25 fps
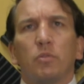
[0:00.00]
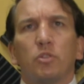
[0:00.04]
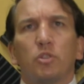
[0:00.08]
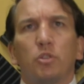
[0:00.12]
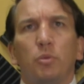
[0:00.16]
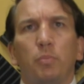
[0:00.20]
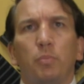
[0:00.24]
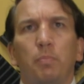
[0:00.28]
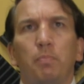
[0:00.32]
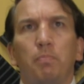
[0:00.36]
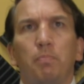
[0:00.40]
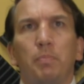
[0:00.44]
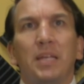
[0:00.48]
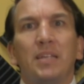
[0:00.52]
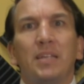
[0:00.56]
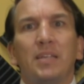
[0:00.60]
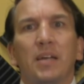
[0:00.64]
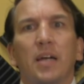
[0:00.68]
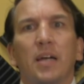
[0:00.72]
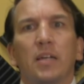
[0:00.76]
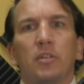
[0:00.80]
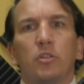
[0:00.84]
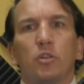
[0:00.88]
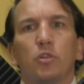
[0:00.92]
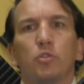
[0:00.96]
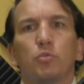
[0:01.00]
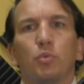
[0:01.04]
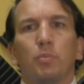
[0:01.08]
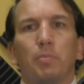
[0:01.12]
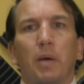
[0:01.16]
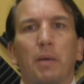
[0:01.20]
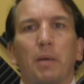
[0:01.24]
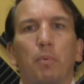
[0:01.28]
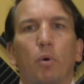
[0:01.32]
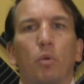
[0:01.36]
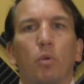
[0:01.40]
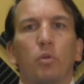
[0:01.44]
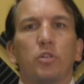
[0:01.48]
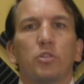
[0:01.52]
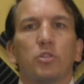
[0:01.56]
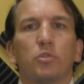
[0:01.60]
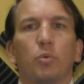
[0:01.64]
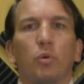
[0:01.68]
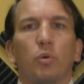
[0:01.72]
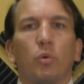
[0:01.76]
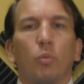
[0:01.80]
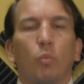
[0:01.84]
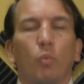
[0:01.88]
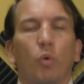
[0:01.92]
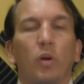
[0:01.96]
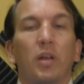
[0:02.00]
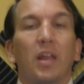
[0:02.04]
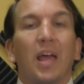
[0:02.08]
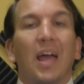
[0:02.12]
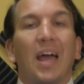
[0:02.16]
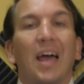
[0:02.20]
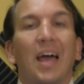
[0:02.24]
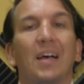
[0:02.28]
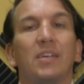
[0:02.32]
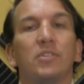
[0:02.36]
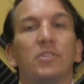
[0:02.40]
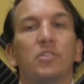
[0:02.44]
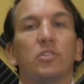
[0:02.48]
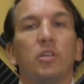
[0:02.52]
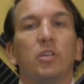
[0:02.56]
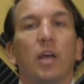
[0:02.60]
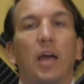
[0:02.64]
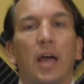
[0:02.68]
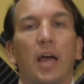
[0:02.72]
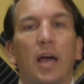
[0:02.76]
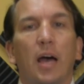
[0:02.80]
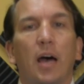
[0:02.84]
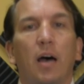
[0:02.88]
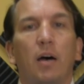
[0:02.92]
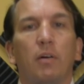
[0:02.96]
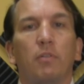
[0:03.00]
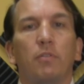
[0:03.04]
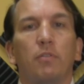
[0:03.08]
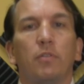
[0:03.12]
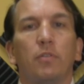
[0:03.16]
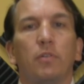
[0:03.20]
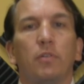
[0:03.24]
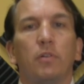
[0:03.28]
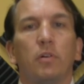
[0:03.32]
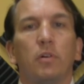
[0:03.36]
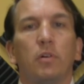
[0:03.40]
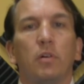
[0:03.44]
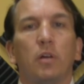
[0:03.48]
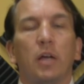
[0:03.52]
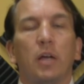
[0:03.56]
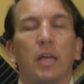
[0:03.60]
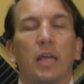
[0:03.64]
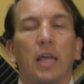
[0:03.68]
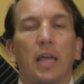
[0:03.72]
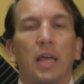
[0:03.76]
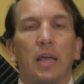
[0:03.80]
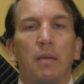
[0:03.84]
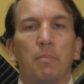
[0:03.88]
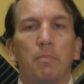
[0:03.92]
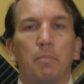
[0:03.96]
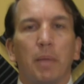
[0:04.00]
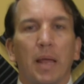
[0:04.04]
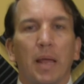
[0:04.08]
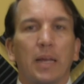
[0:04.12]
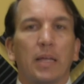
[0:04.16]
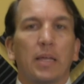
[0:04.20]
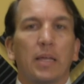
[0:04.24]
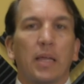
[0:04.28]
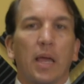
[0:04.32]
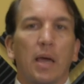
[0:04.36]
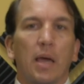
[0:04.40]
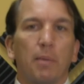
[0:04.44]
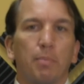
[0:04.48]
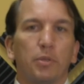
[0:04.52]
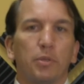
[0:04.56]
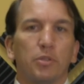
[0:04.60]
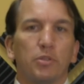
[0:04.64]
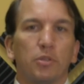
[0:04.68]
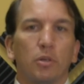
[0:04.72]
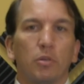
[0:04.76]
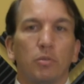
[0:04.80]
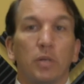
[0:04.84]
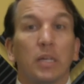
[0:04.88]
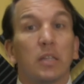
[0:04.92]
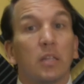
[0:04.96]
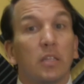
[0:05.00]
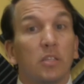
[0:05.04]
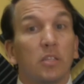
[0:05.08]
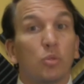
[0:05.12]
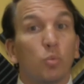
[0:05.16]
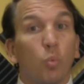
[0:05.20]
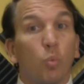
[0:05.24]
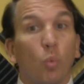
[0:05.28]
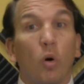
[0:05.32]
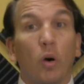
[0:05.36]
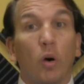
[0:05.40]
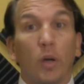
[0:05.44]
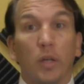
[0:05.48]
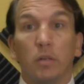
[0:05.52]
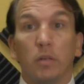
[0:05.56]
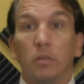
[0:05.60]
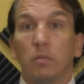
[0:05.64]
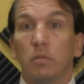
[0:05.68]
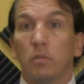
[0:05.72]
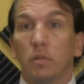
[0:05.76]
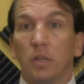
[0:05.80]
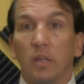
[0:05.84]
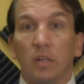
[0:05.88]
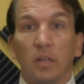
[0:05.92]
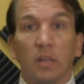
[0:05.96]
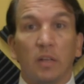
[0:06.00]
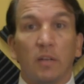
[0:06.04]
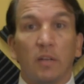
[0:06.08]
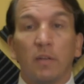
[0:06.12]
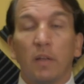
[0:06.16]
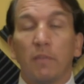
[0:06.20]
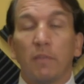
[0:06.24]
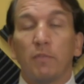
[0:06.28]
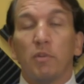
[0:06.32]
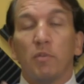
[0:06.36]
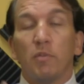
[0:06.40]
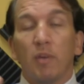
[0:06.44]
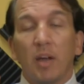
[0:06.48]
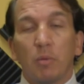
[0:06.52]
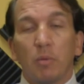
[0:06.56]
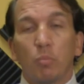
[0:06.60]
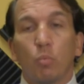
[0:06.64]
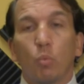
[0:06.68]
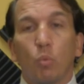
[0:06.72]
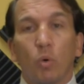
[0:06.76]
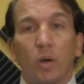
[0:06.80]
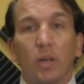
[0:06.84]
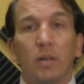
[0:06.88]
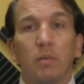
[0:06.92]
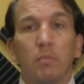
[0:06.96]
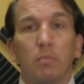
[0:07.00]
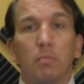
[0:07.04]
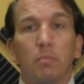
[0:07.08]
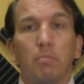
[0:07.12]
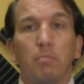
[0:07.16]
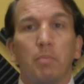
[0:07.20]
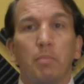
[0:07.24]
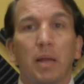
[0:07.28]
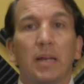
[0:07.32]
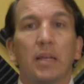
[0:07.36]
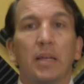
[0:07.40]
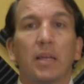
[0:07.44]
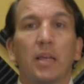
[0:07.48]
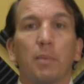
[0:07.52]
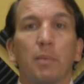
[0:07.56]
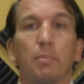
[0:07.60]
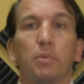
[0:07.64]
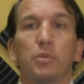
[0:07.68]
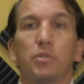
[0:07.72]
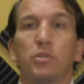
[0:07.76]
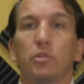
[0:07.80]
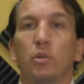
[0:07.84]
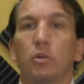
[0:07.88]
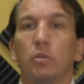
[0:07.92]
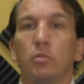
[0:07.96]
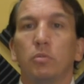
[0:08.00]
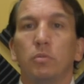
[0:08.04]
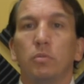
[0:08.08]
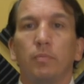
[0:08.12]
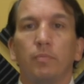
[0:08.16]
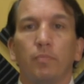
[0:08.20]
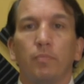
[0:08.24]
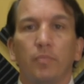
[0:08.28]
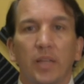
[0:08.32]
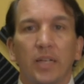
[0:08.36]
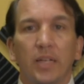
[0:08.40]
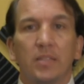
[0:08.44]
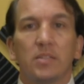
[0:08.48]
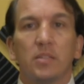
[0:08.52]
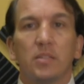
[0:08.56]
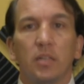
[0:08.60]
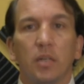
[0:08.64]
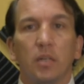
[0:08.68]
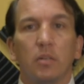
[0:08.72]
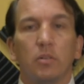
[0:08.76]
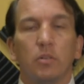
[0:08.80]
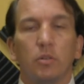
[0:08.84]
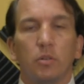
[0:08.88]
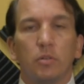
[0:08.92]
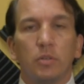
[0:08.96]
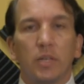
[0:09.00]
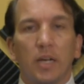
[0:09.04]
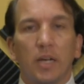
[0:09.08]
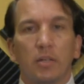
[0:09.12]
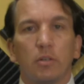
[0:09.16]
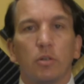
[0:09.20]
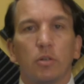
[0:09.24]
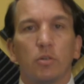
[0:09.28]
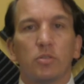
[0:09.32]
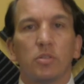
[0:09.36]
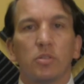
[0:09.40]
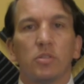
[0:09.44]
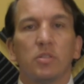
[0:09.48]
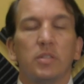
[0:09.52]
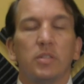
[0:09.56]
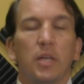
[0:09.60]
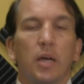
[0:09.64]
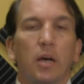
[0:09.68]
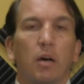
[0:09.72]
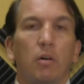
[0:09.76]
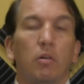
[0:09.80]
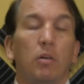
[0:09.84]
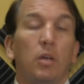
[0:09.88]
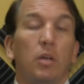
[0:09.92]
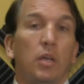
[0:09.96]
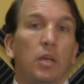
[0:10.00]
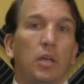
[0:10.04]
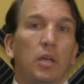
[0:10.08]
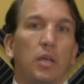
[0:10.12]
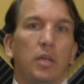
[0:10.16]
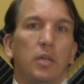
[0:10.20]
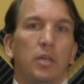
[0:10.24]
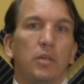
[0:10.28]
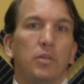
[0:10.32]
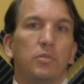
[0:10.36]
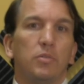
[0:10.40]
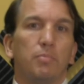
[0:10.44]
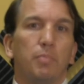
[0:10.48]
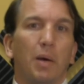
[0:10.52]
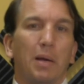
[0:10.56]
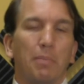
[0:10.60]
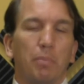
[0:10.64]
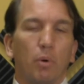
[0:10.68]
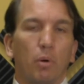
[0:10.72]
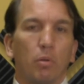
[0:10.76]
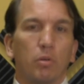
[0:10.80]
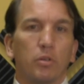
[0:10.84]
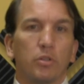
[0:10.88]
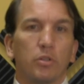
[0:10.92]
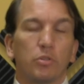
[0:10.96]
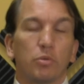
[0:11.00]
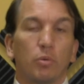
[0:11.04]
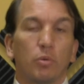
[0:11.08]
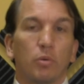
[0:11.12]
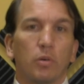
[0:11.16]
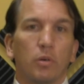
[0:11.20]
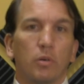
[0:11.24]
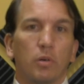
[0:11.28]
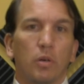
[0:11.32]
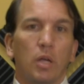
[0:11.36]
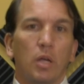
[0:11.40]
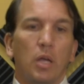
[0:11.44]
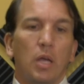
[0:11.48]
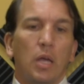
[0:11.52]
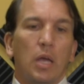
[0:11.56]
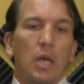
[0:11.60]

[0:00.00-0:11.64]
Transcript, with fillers: to be diagnosed with bipolar disorder, one has to have a manic episode, at least one. If you've had one manic episode, that's it. Your diagnosis now is bipolar disorder.